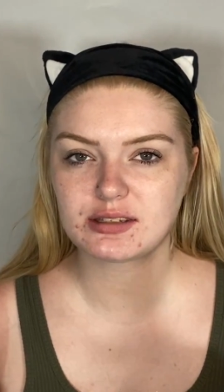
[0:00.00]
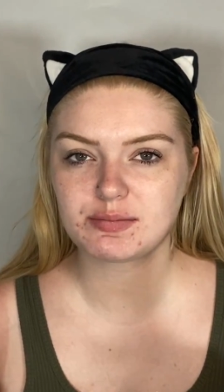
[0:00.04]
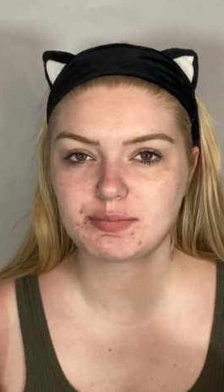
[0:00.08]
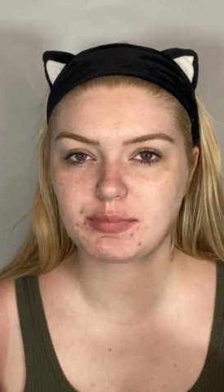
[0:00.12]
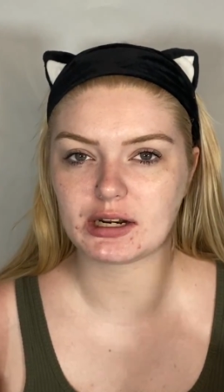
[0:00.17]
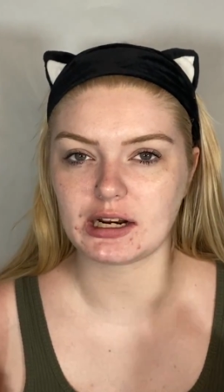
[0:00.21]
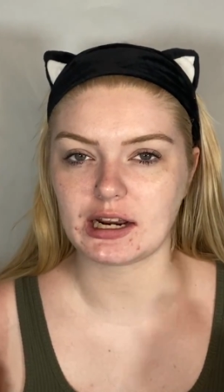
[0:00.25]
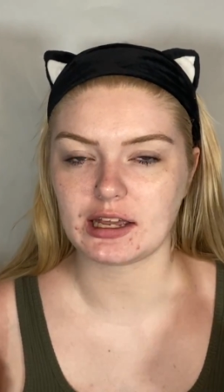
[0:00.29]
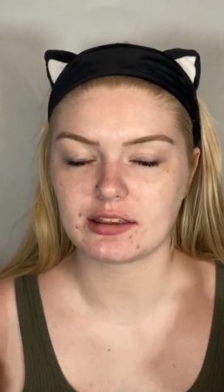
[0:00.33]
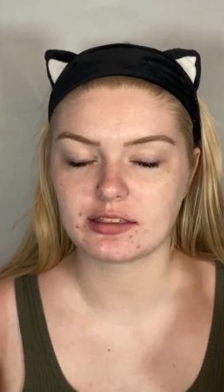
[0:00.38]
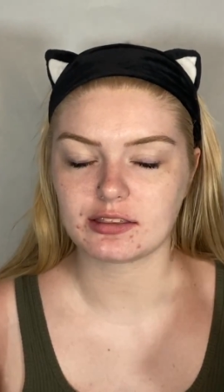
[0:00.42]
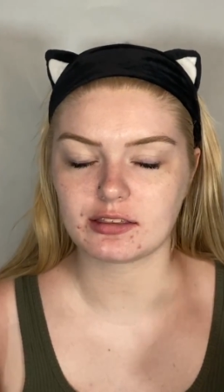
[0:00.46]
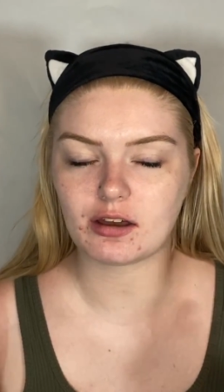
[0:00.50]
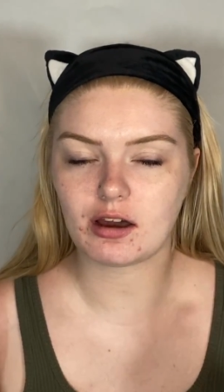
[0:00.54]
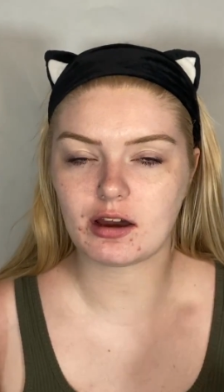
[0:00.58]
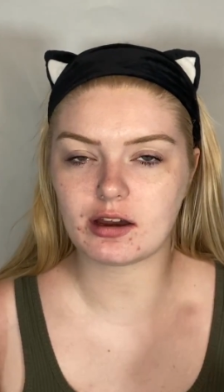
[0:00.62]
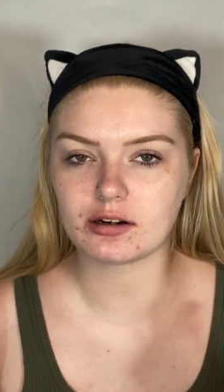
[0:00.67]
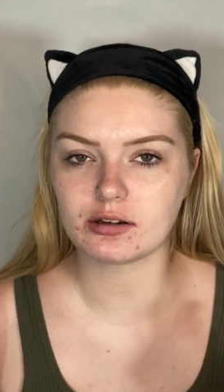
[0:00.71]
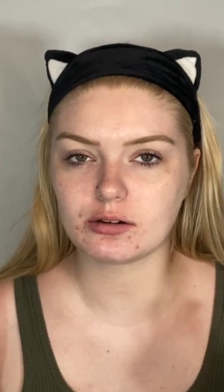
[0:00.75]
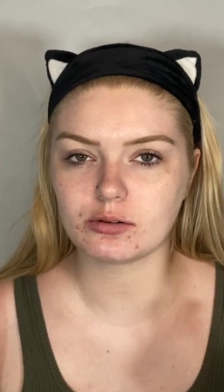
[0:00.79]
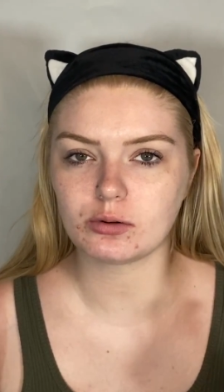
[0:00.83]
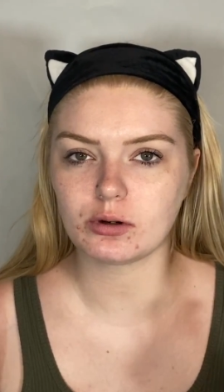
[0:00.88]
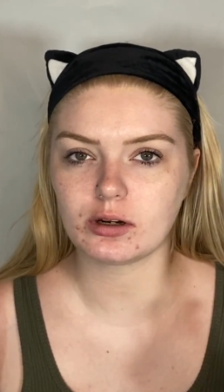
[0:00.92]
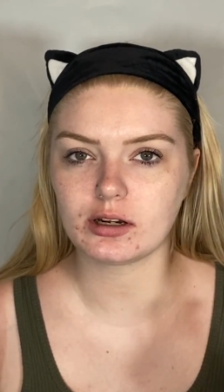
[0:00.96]
but I thought
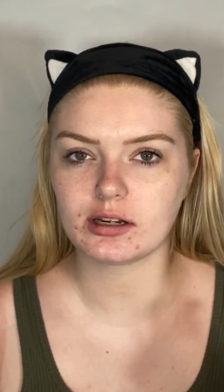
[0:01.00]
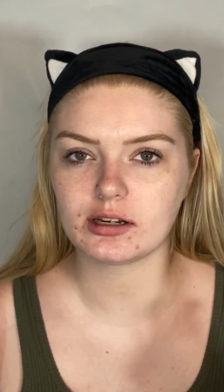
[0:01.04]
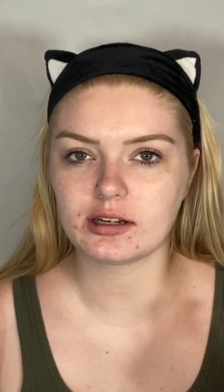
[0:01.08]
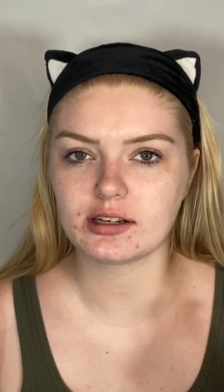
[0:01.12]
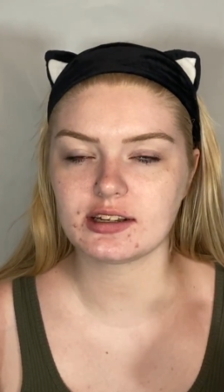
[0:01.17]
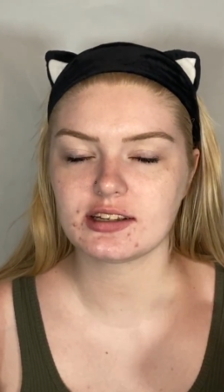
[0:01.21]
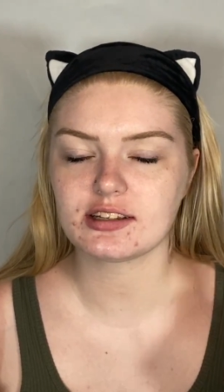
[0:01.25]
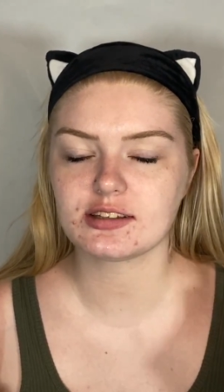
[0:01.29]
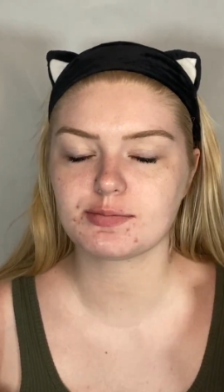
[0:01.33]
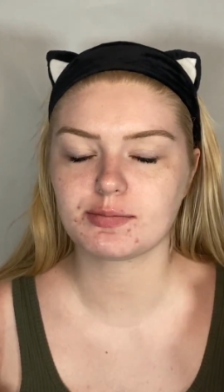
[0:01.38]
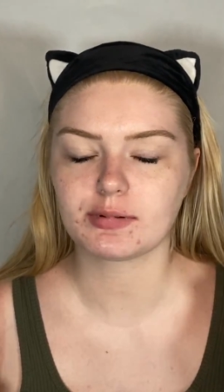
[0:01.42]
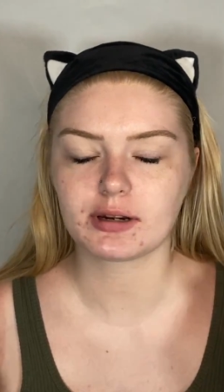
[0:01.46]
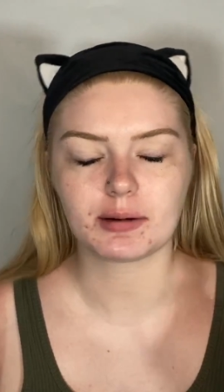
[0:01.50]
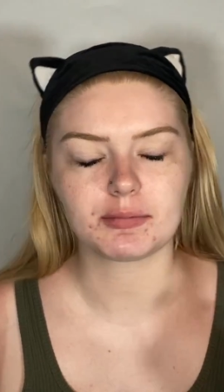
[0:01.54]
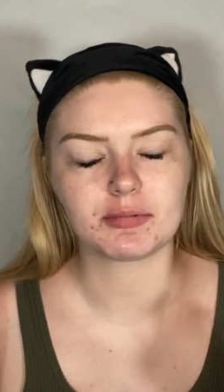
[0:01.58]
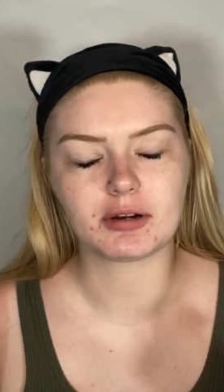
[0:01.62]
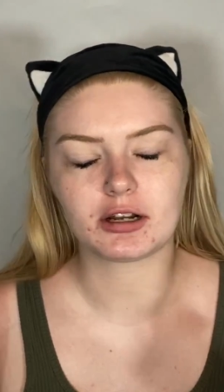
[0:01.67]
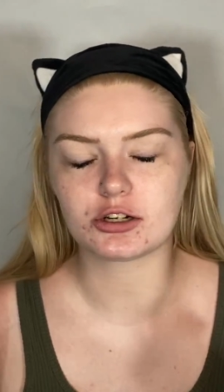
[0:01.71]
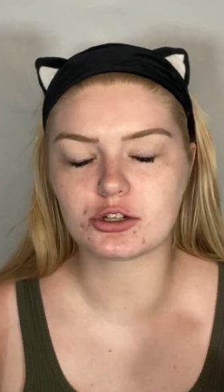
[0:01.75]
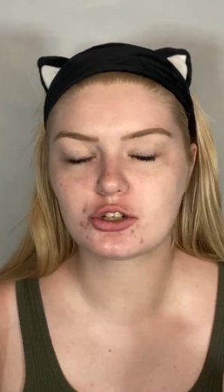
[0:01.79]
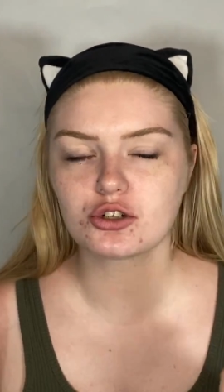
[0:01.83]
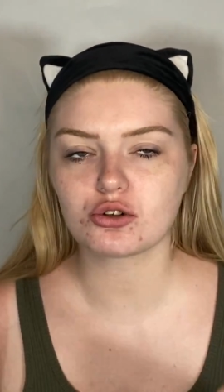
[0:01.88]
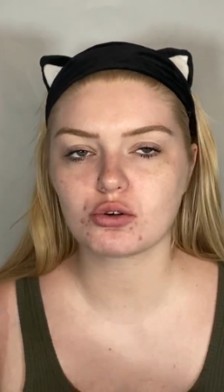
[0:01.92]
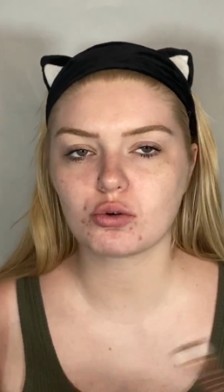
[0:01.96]
it was, but I'm
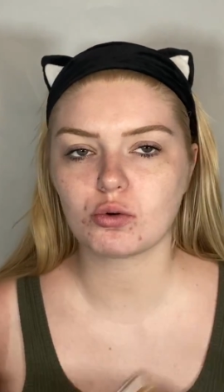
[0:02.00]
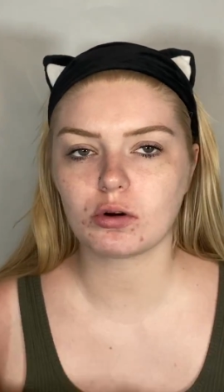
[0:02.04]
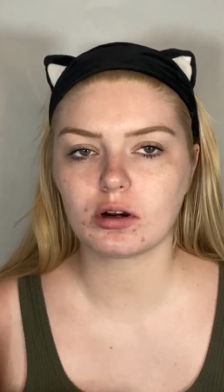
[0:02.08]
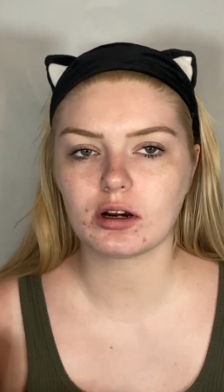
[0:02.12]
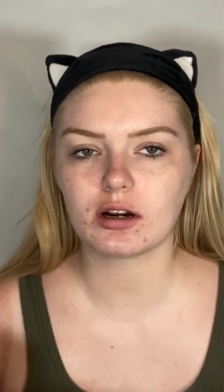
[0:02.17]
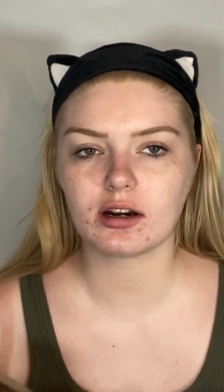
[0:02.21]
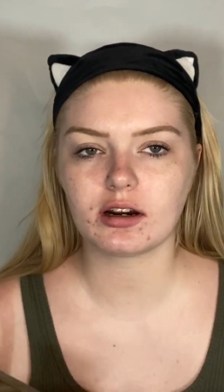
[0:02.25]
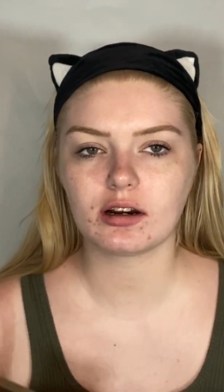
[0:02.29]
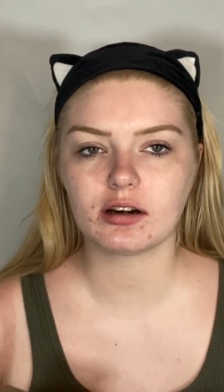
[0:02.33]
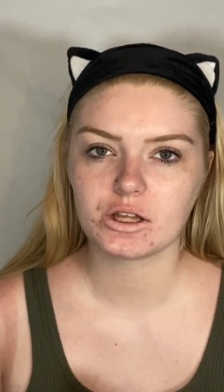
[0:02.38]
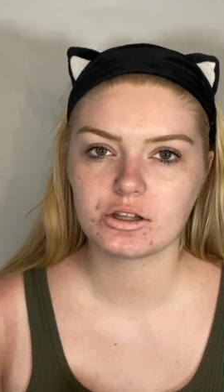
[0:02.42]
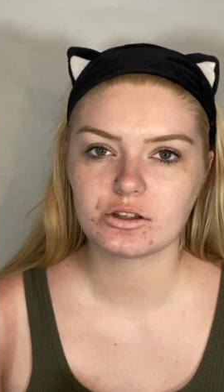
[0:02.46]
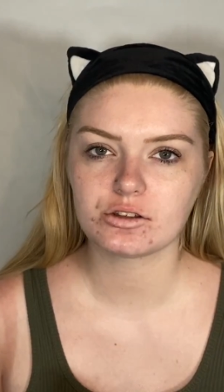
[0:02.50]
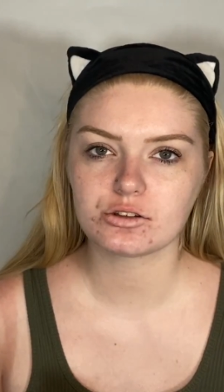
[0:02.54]
not sure.